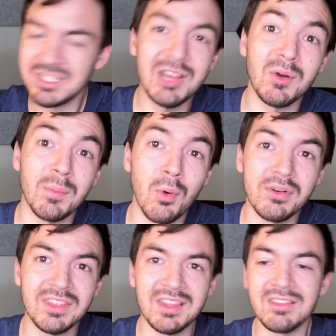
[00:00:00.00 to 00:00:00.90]
secret
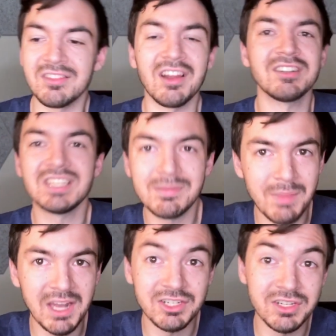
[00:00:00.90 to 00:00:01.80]
report that either their team
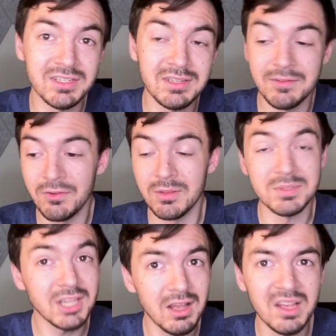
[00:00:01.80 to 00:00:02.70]
manages for
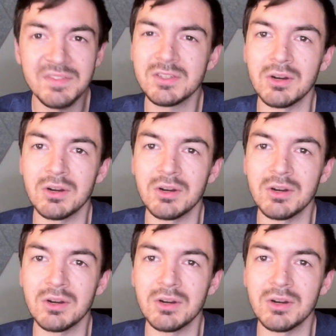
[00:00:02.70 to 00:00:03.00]
themselves